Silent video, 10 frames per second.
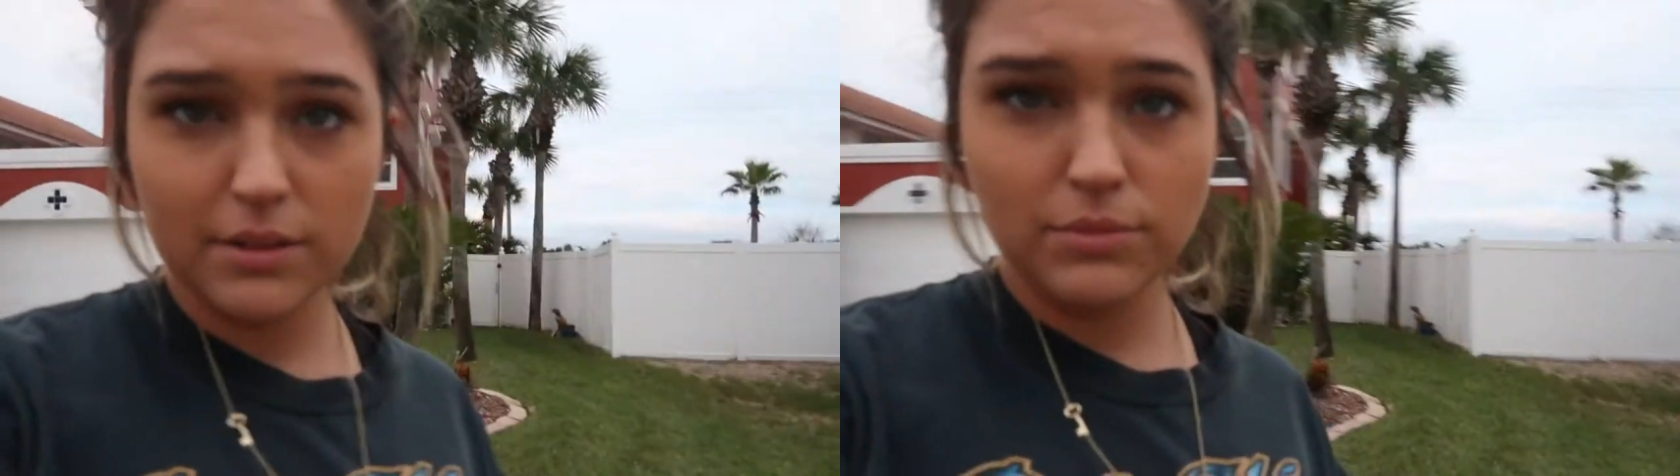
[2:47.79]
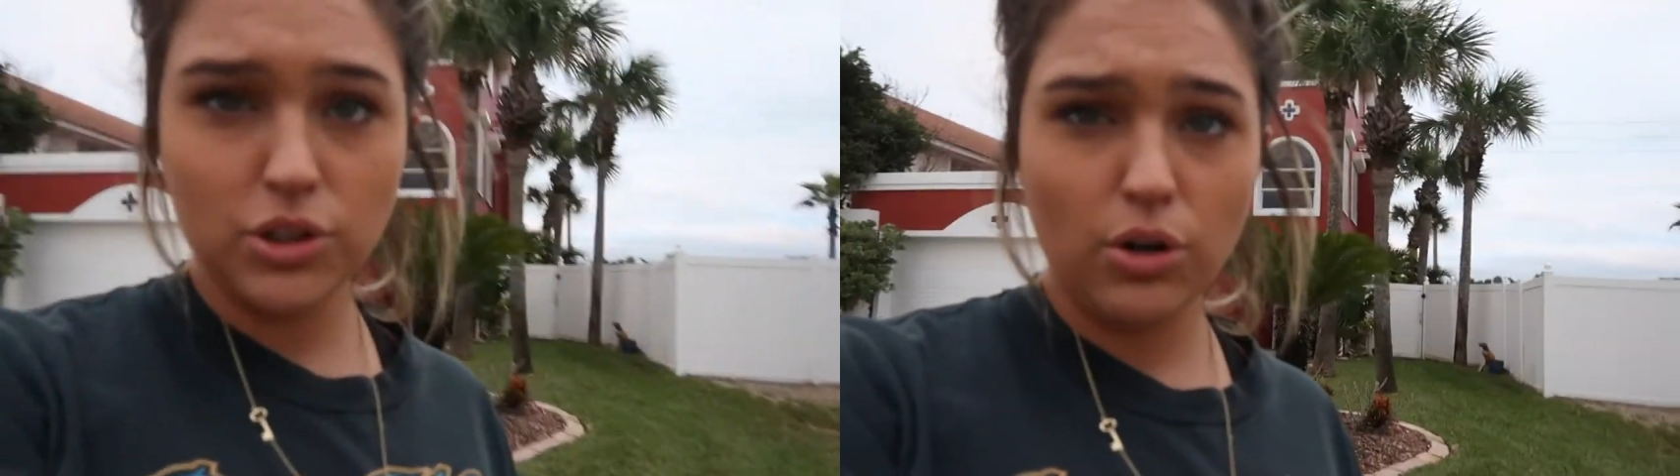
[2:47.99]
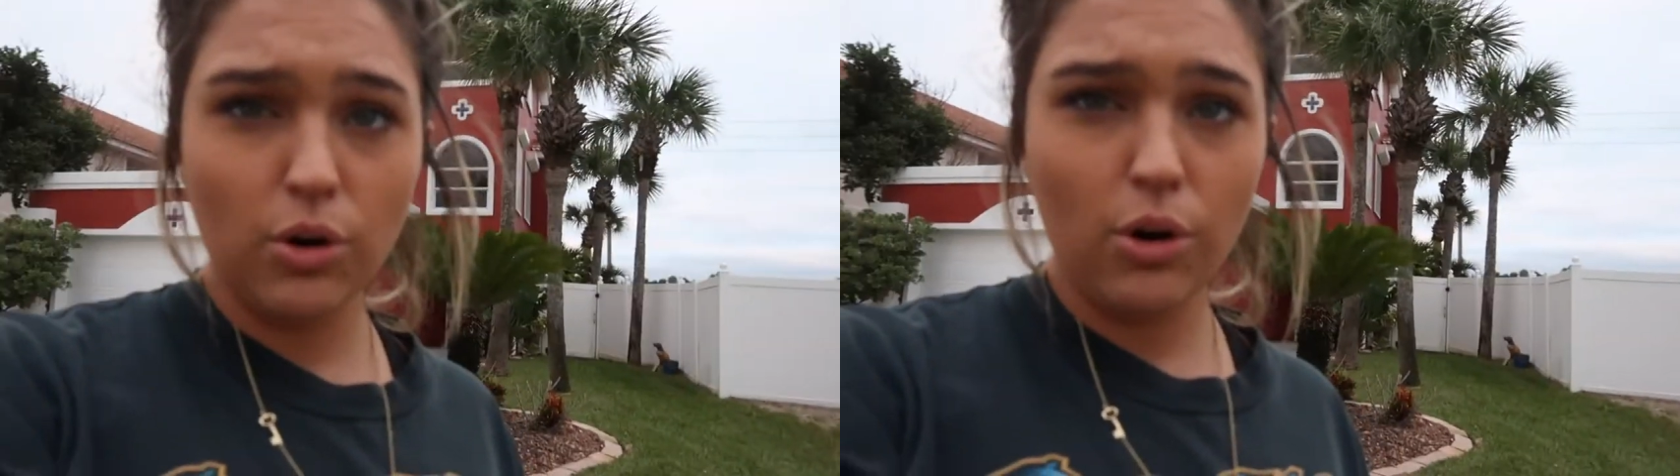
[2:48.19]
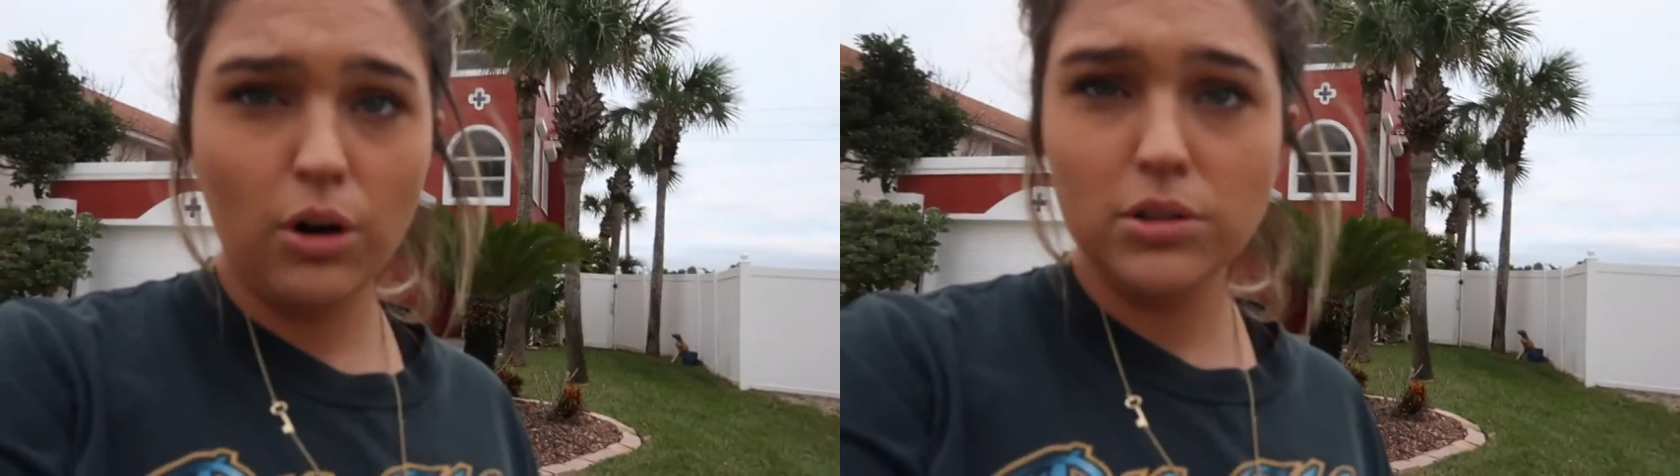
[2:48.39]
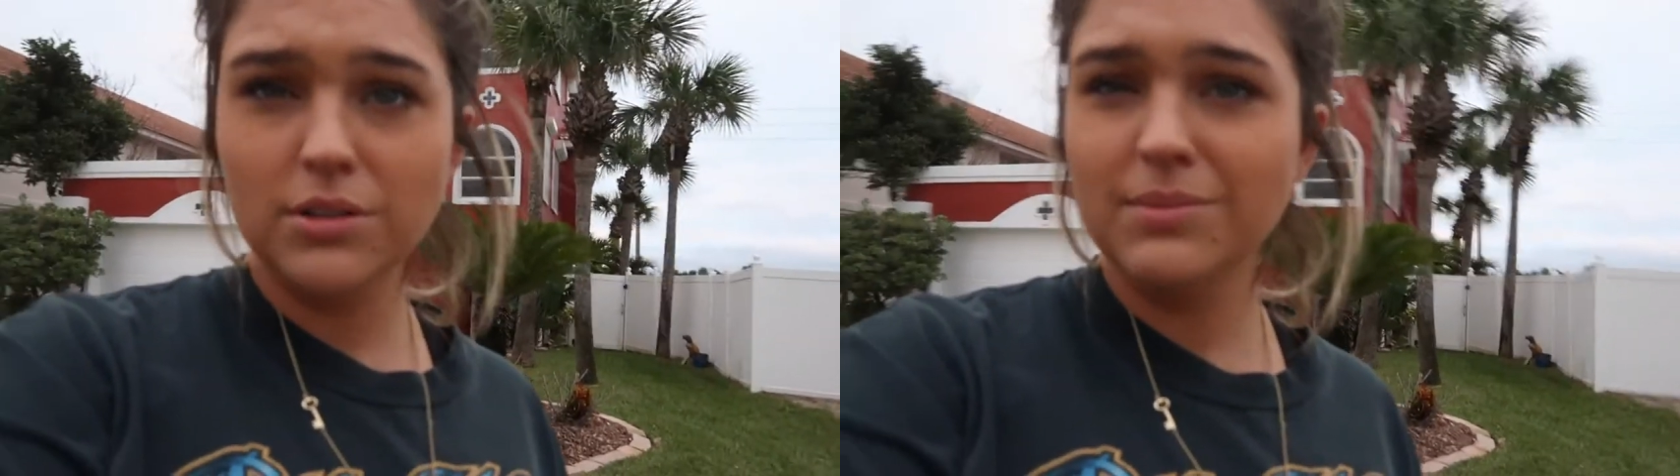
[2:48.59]
I'm so
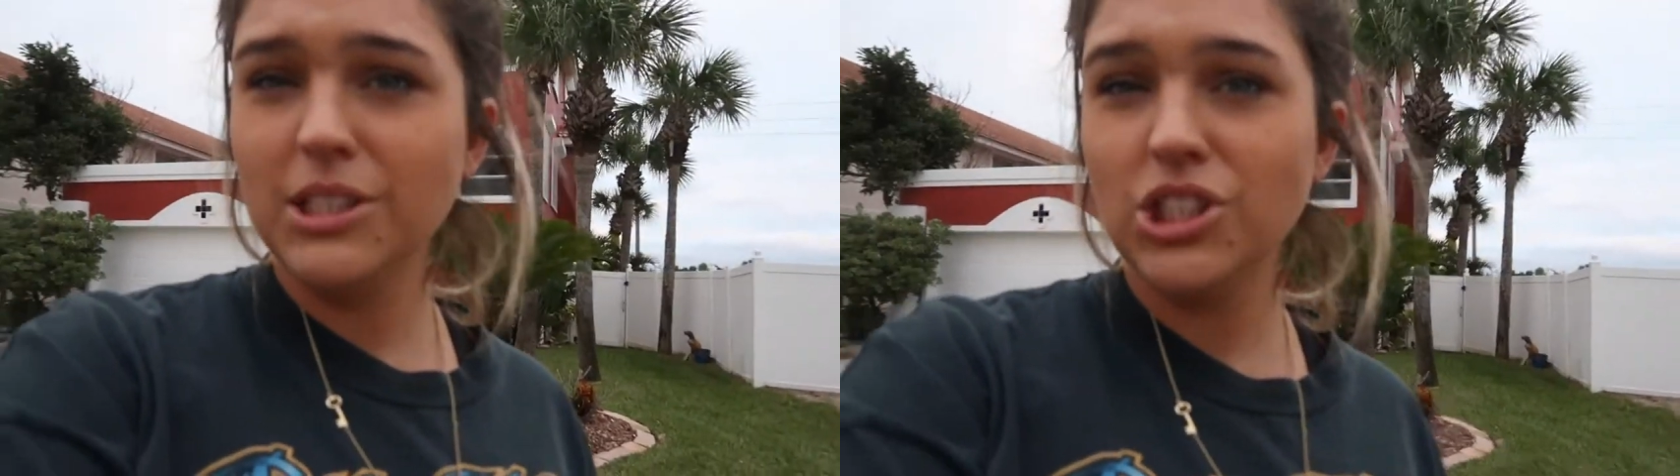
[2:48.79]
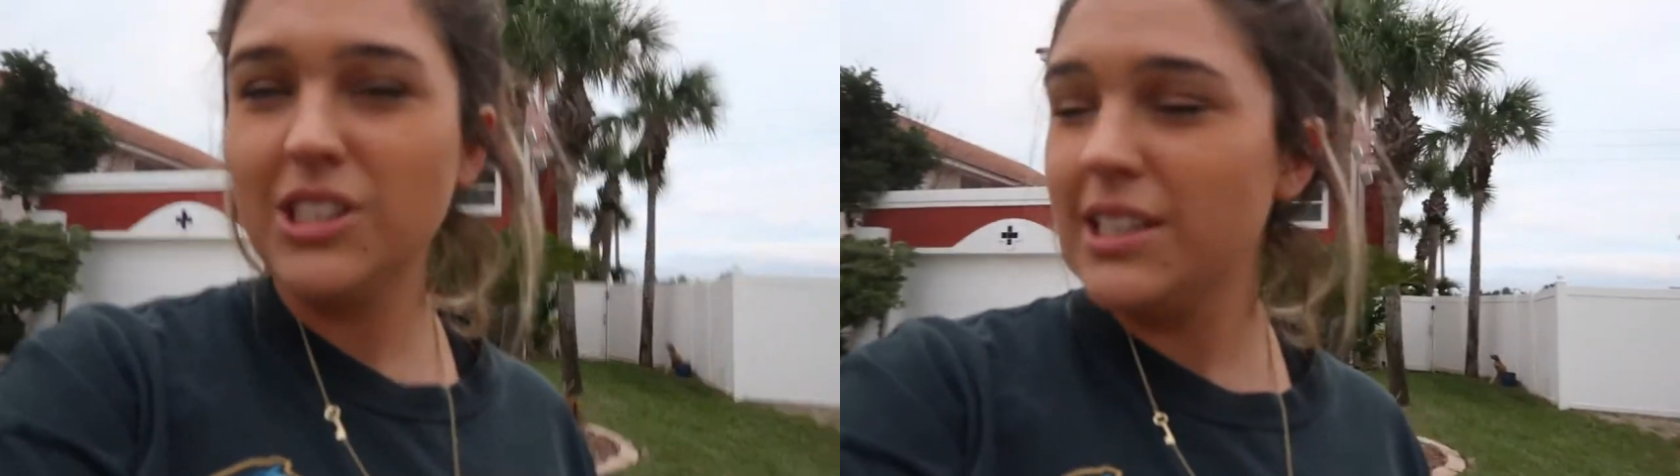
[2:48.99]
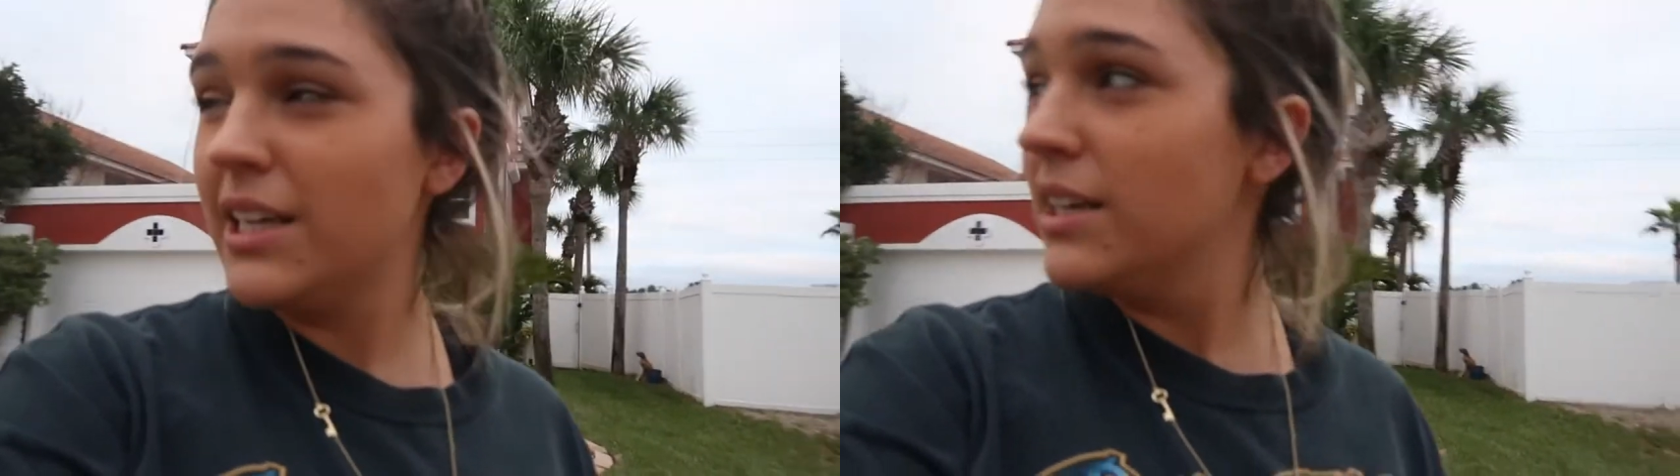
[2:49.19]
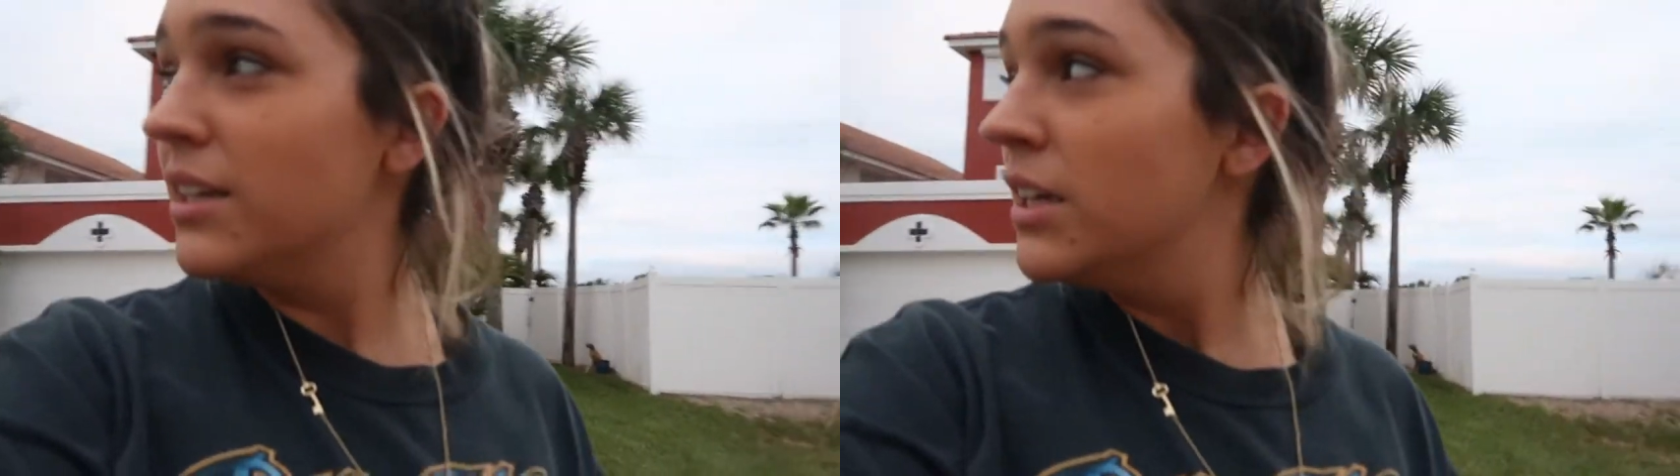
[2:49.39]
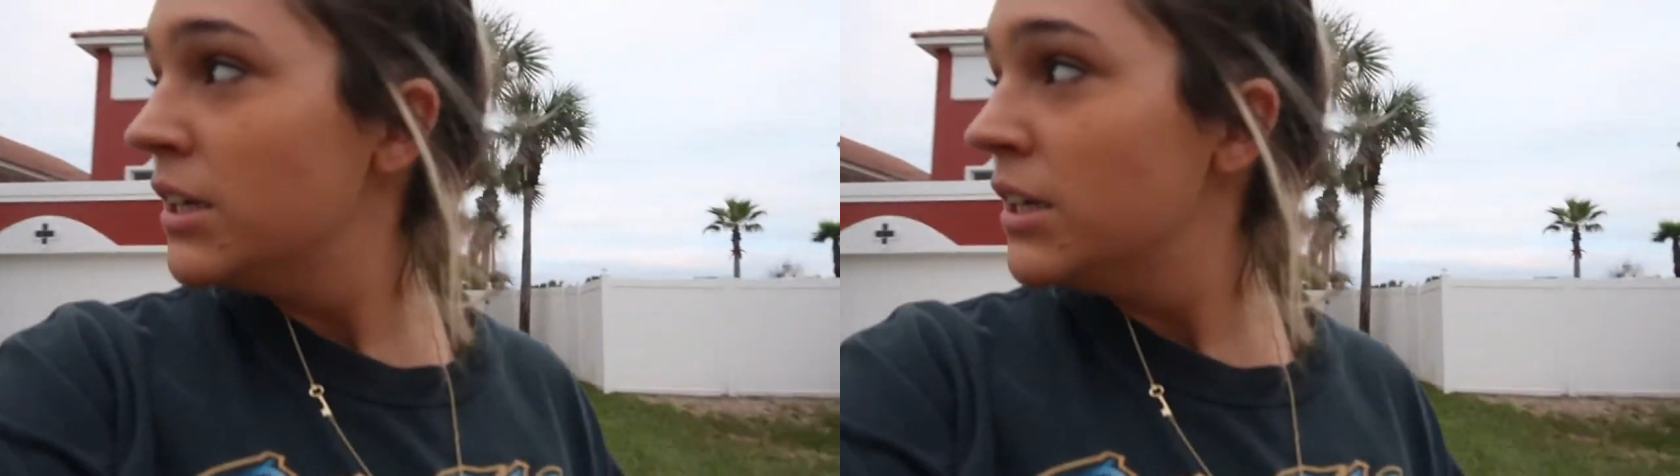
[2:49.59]
cold, I'm like shaking.